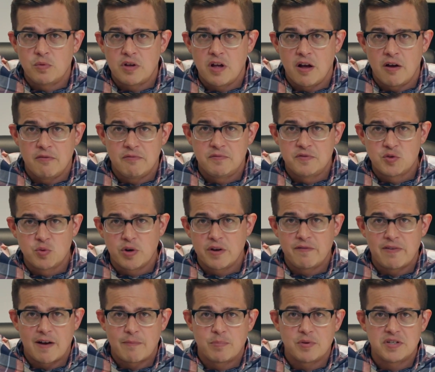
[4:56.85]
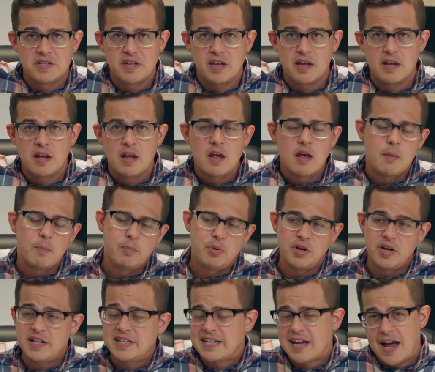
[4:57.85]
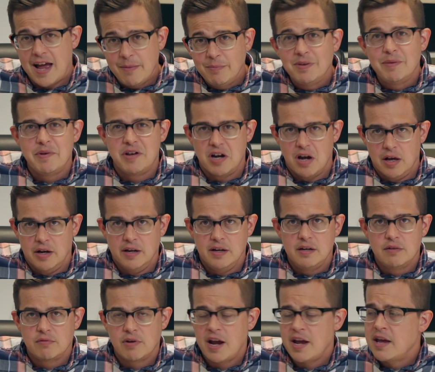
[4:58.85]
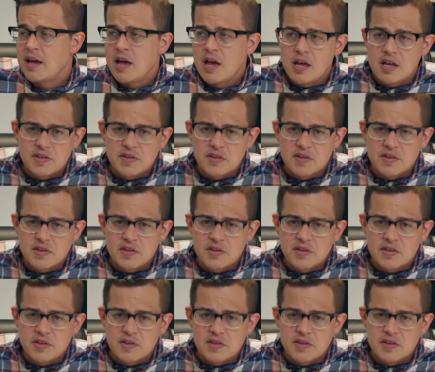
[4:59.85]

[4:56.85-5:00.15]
of 25%, put a time limit on it, right?